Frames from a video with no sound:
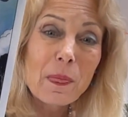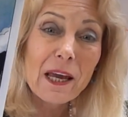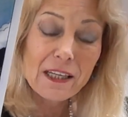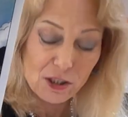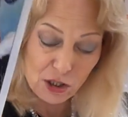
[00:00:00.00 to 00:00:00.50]

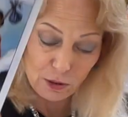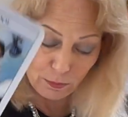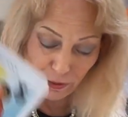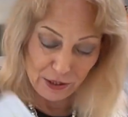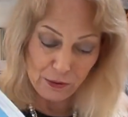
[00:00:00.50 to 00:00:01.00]
And it's going to
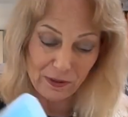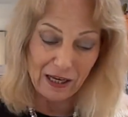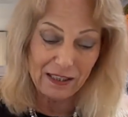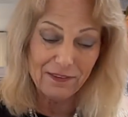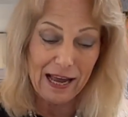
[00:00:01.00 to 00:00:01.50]
bring you a
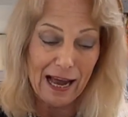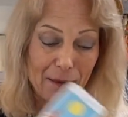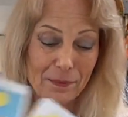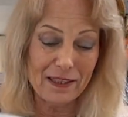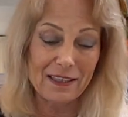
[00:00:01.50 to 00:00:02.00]
lot of
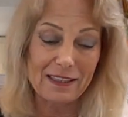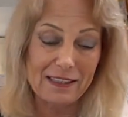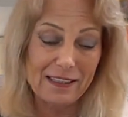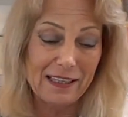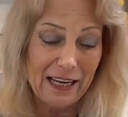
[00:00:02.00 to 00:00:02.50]

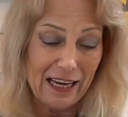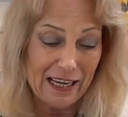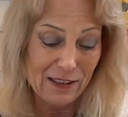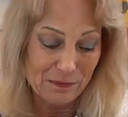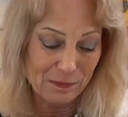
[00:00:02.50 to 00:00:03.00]
happiness
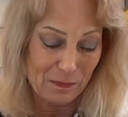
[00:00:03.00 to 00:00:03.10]
and